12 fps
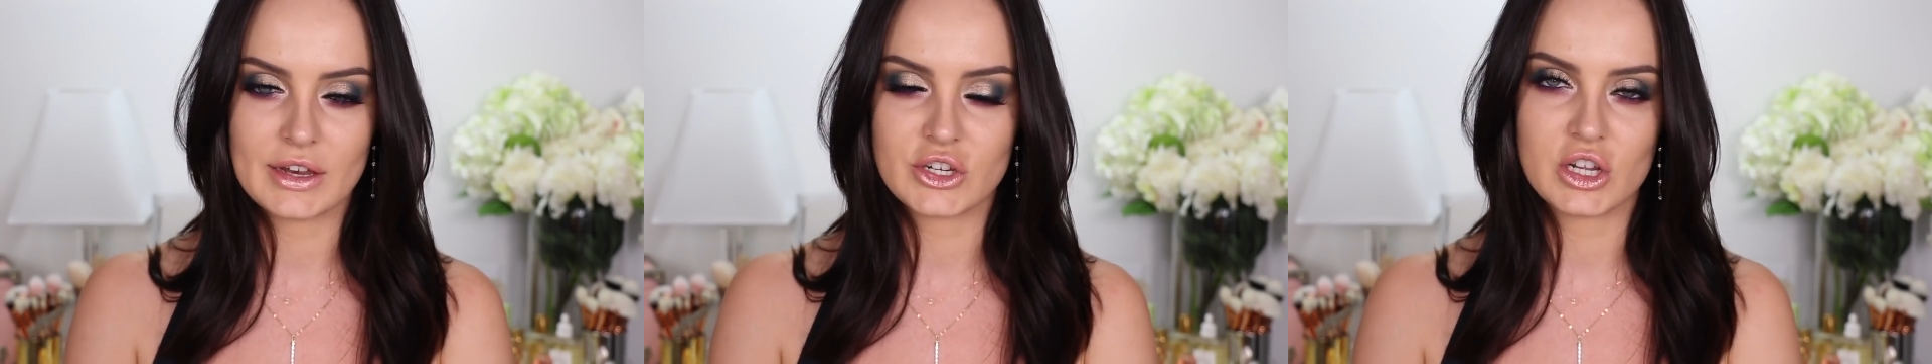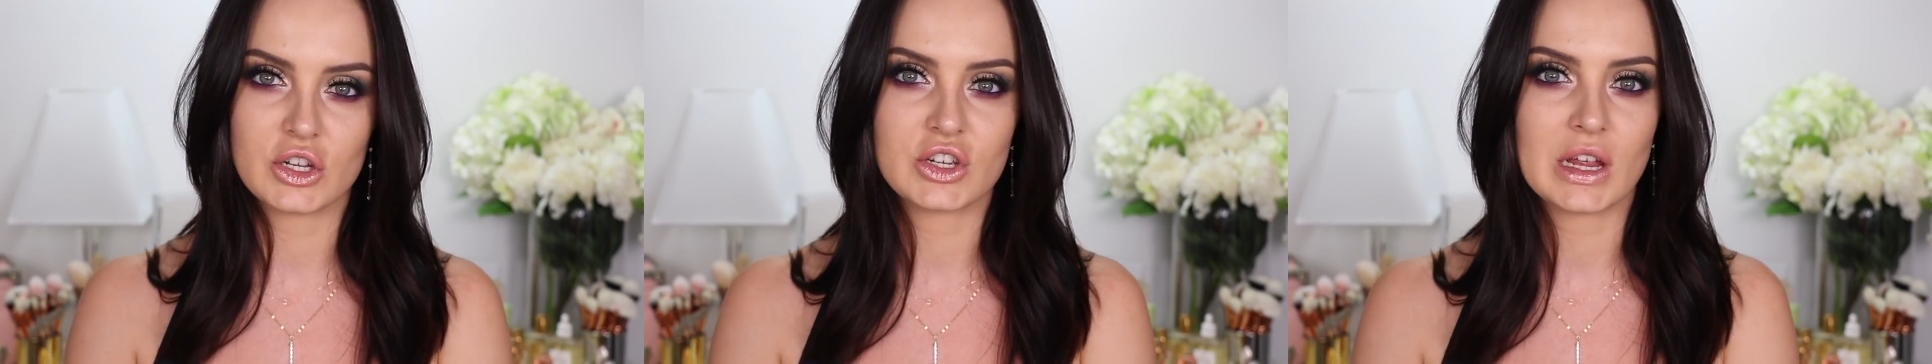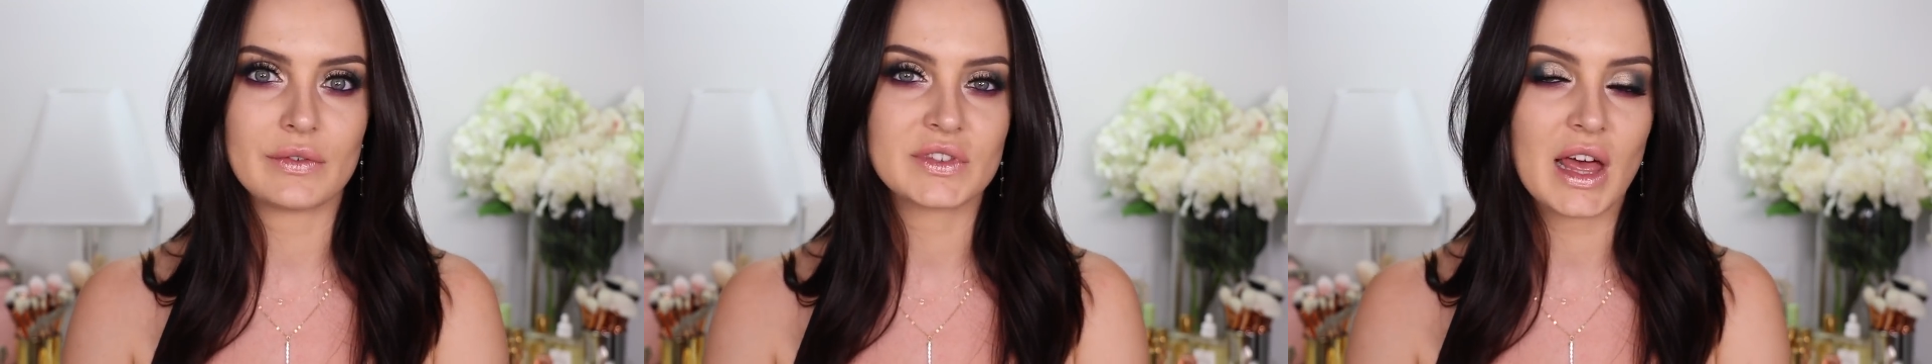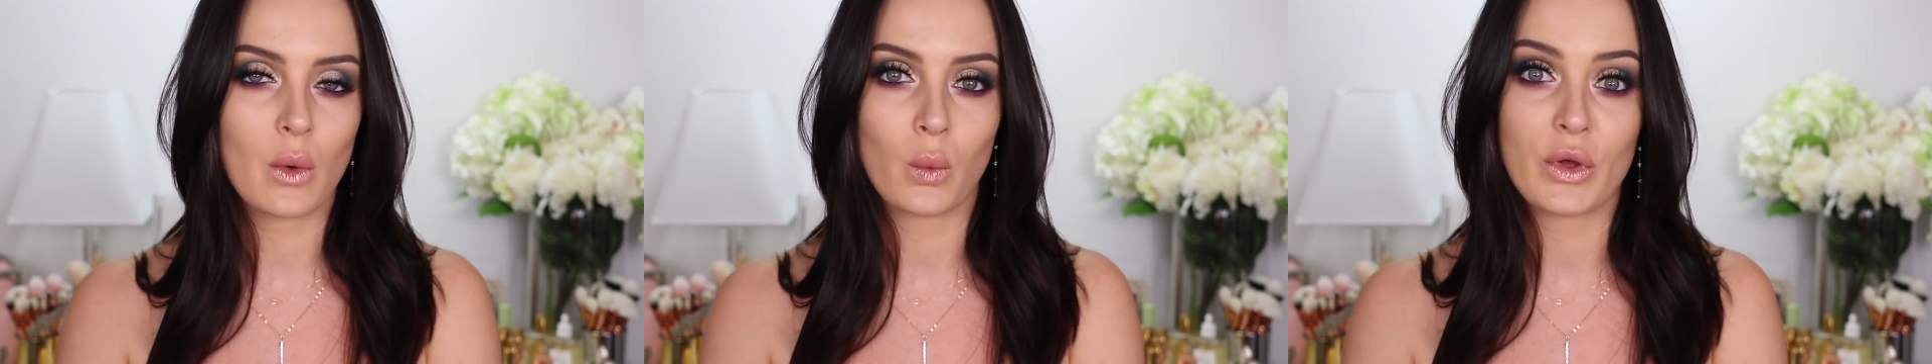and she achieves
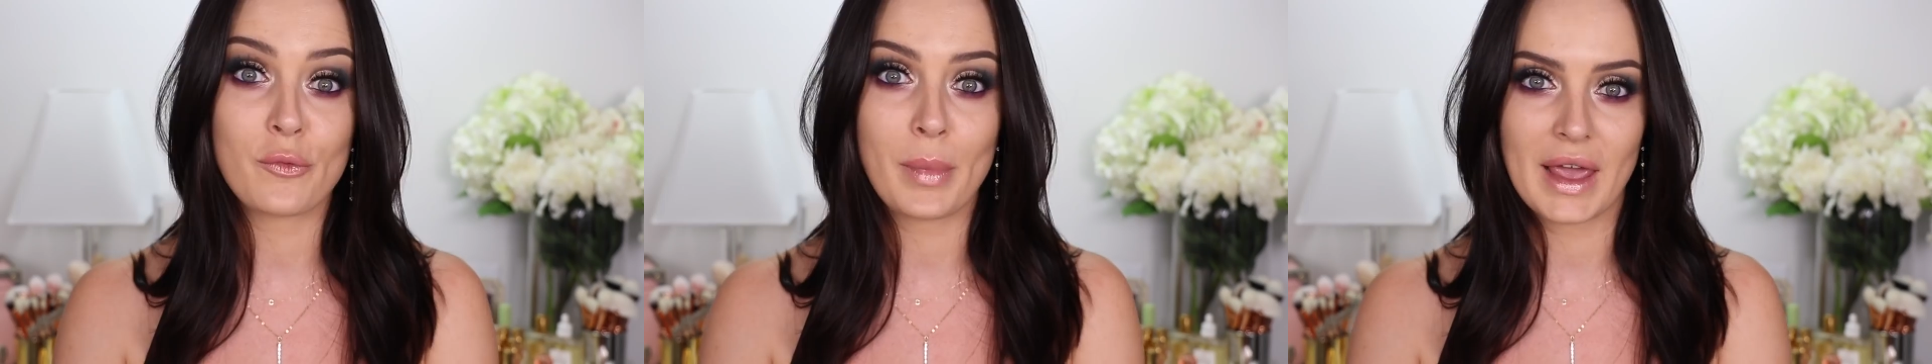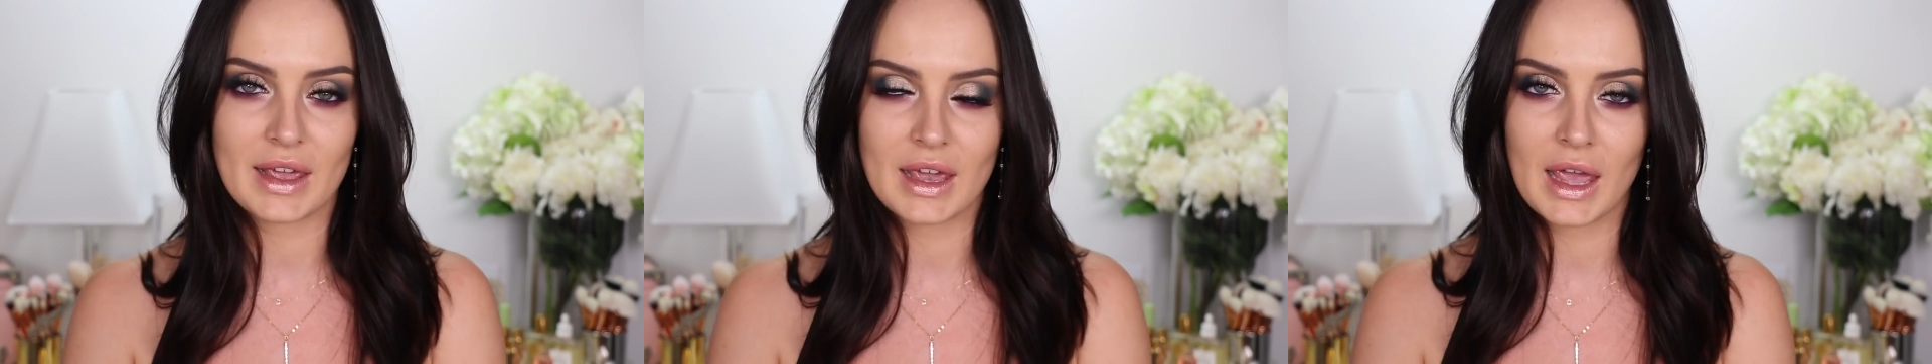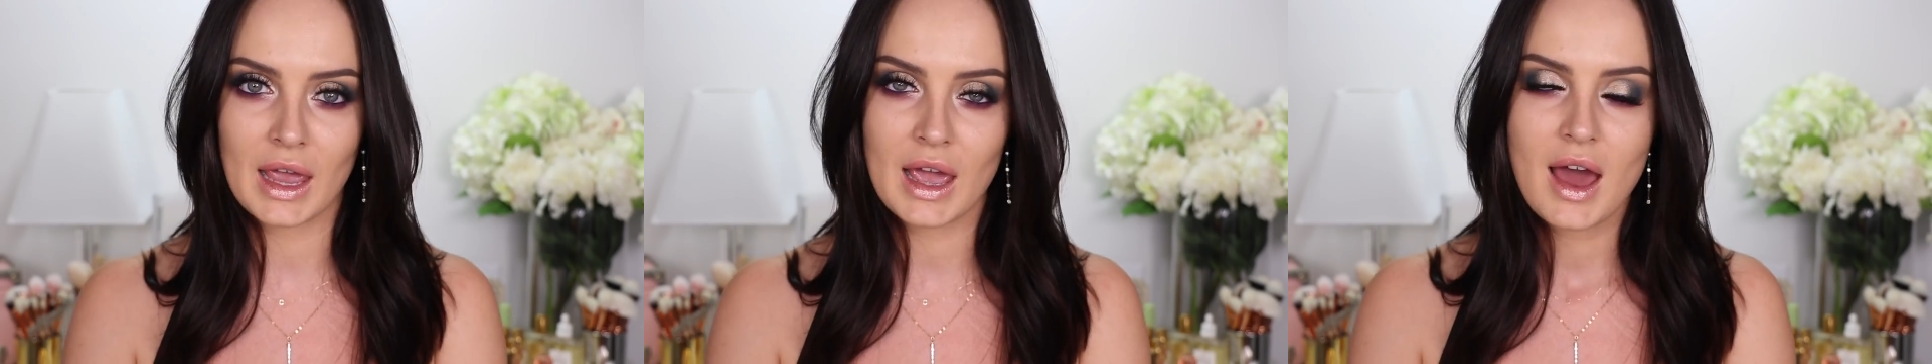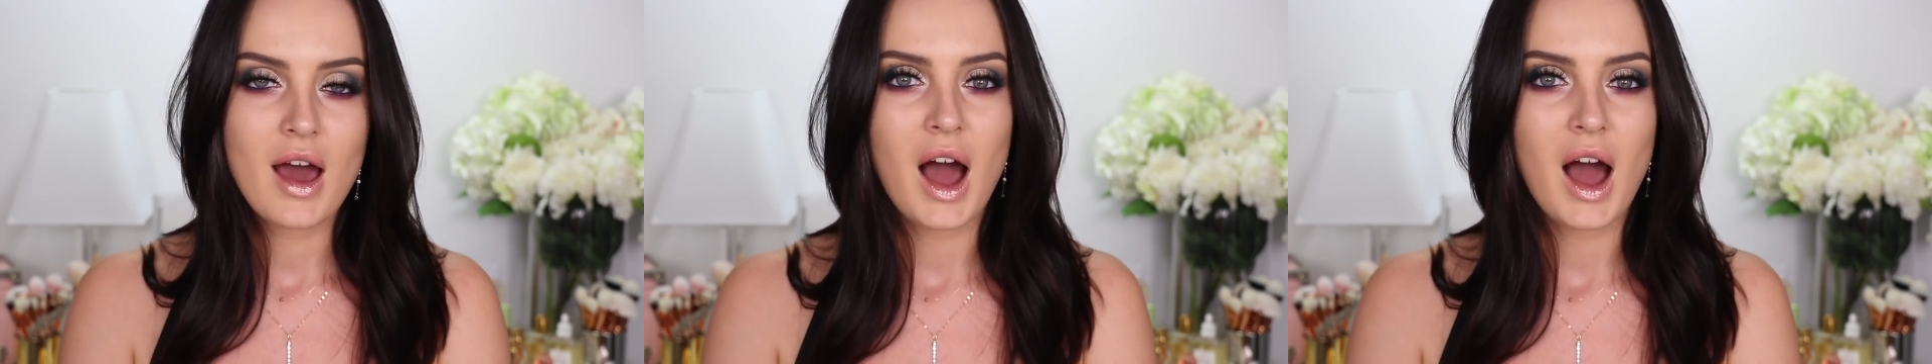that with baking.